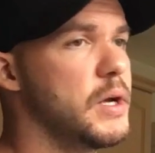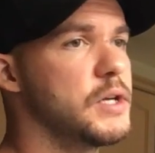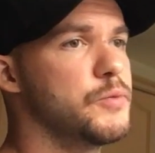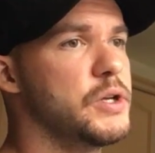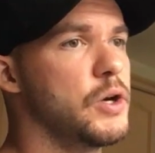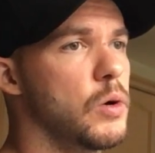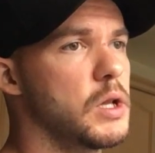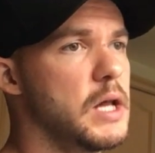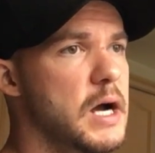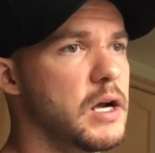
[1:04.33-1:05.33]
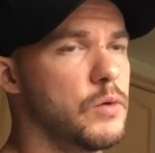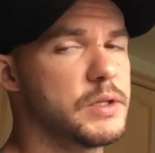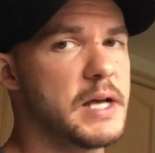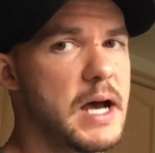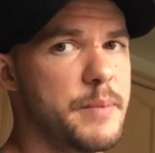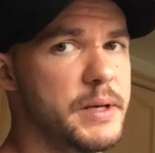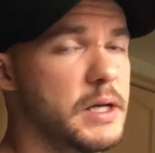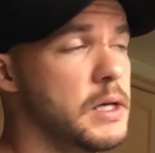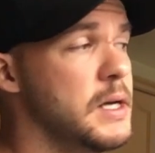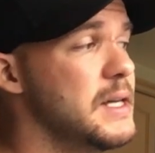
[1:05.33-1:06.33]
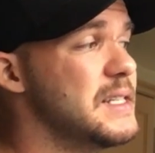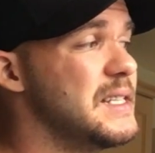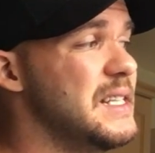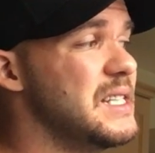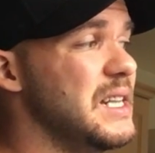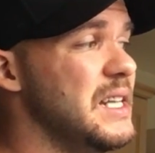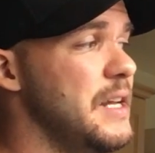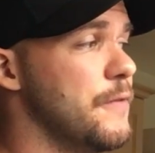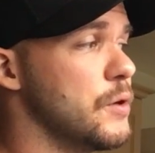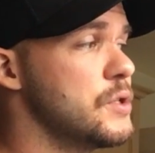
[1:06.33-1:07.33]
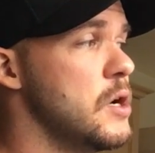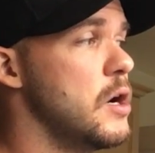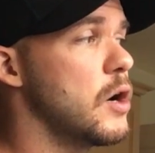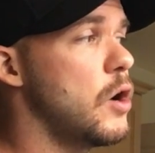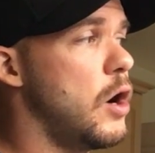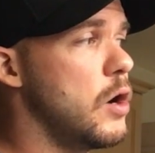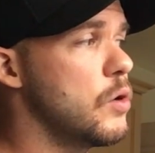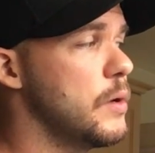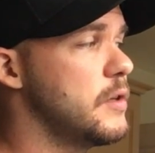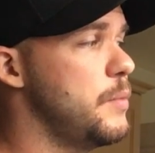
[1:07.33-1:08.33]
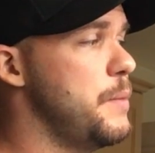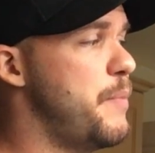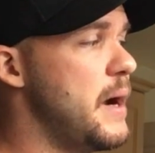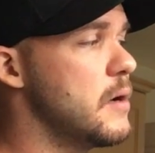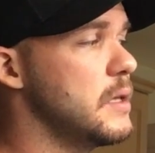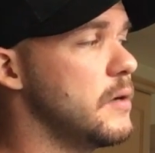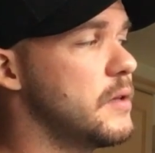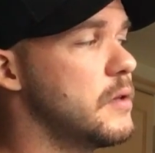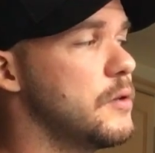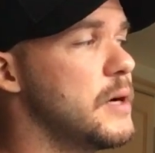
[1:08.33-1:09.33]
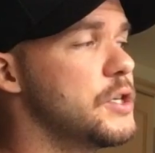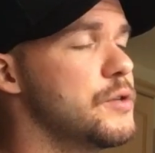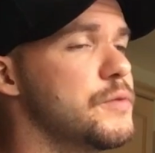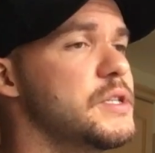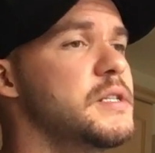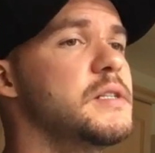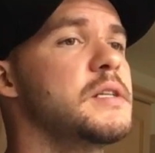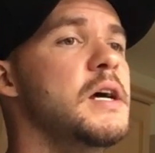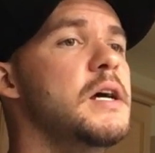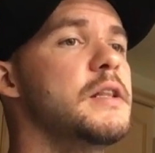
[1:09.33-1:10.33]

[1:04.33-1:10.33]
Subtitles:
Because when you go to lockout, what's happening is these levers are all going to be parallel to the direction of resistance.